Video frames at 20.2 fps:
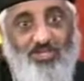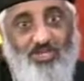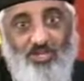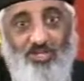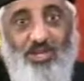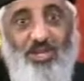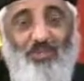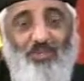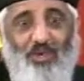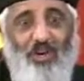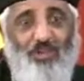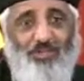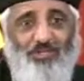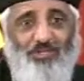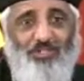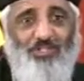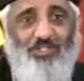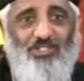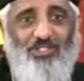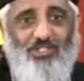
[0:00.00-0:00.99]
shape
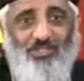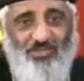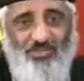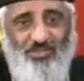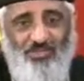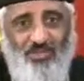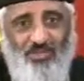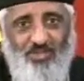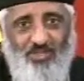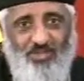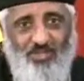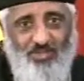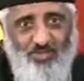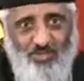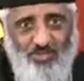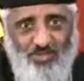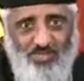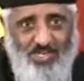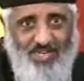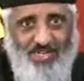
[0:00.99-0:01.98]
cultures and
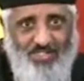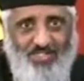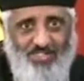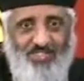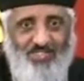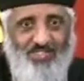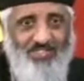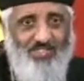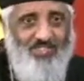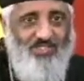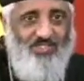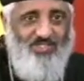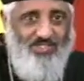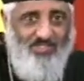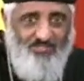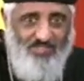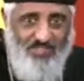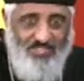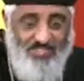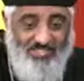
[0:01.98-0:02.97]
societies and
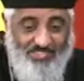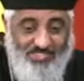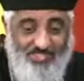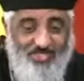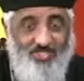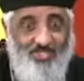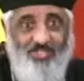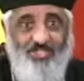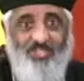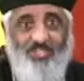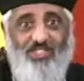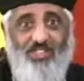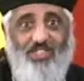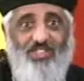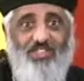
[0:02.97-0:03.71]
civilizations at